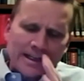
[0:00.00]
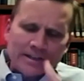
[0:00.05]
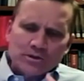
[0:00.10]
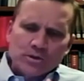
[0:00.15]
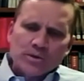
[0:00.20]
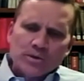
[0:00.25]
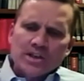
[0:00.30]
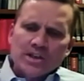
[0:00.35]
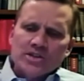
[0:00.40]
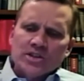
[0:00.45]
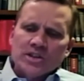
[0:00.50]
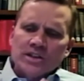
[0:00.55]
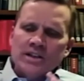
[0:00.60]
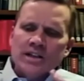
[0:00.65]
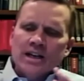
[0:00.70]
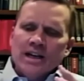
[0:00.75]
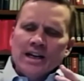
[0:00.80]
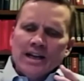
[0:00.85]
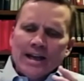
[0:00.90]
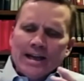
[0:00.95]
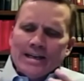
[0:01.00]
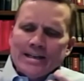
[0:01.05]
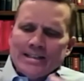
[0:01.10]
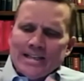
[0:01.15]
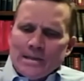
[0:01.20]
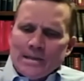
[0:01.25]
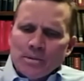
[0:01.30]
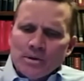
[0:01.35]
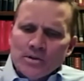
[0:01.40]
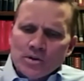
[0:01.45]
that tradition and
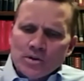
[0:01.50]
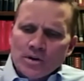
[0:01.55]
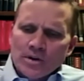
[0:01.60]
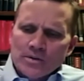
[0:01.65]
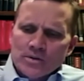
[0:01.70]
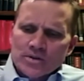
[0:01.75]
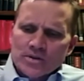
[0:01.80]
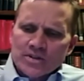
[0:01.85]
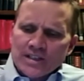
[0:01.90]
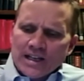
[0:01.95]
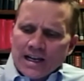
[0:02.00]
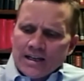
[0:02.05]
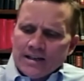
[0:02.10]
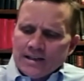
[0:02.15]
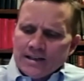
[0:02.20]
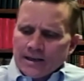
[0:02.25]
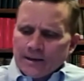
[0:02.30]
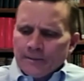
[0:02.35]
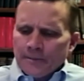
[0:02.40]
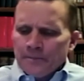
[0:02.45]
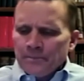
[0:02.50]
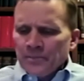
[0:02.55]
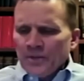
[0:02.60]
deepen their understanding.